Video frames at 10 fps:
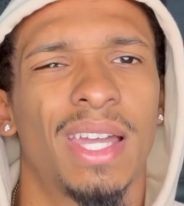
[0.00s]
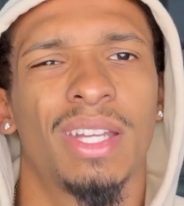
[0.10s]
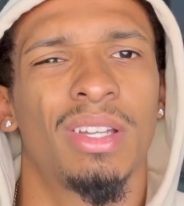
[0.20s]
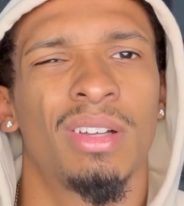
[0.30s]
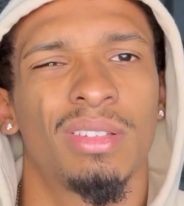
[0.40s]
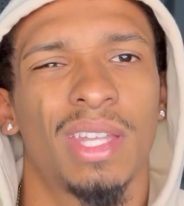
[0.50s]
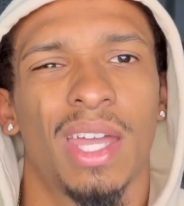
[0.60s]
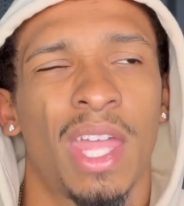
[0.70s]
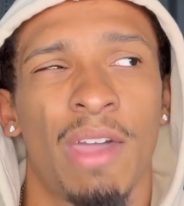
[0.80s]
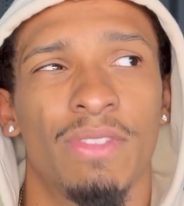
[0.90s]
how do y'all not
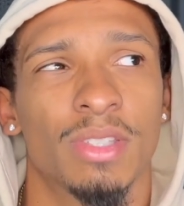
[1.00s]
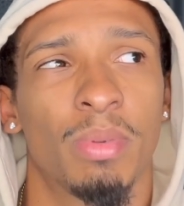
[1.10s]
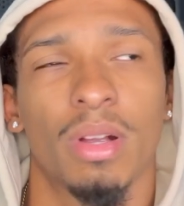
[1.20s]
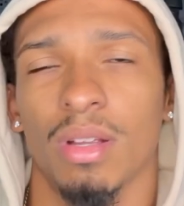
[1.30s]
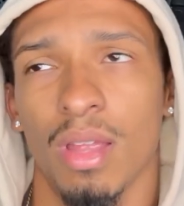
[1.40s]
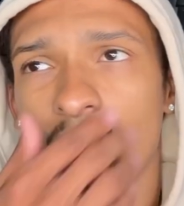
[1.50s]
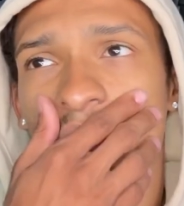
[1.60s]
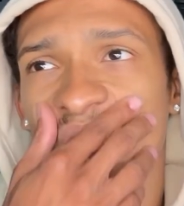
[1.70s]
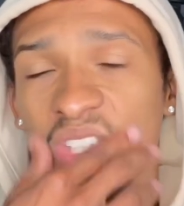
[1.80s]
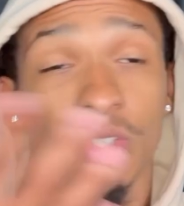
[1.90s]
have this part?
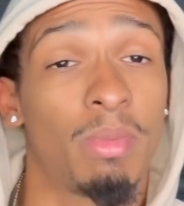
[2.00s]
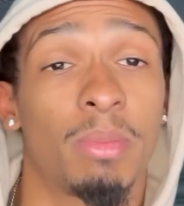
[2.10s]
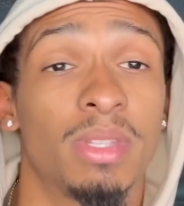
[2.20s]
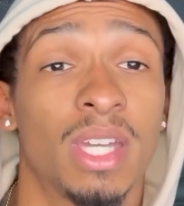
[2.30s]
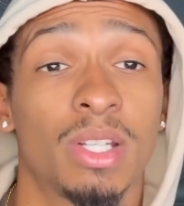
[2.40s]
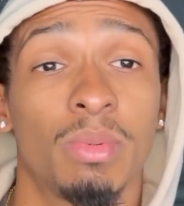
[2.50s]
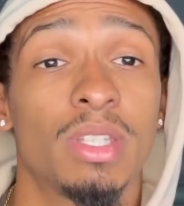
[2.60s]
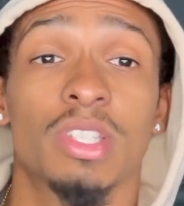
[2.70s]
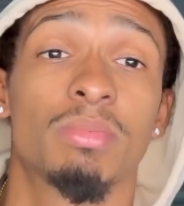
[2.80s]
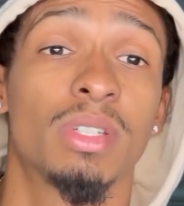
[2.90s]
So you might be down a
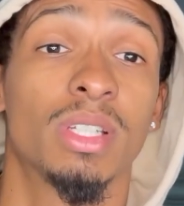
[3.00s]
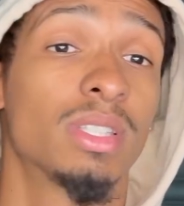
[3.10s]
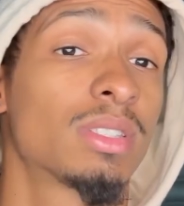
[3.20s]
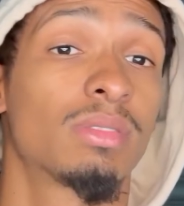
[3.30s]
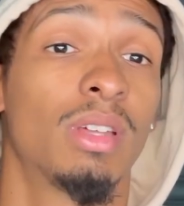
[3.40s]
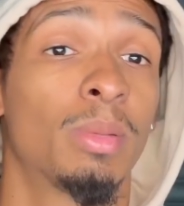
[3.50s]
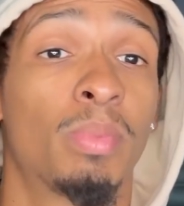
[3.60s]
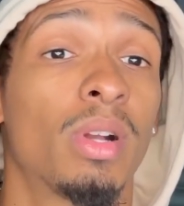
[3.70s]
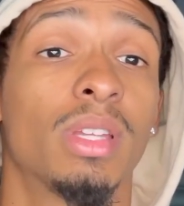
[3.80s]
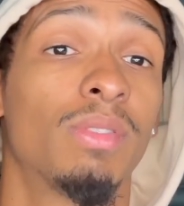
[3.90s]
week just because of the
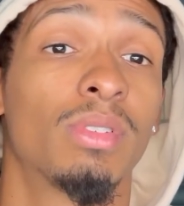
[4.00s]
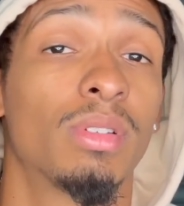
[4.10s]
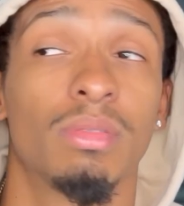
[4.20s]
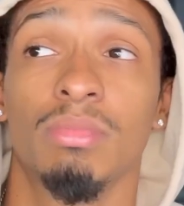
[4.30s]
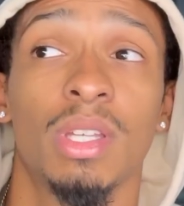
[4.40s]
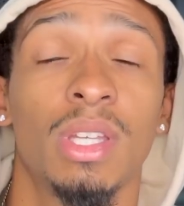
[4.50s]
part, even though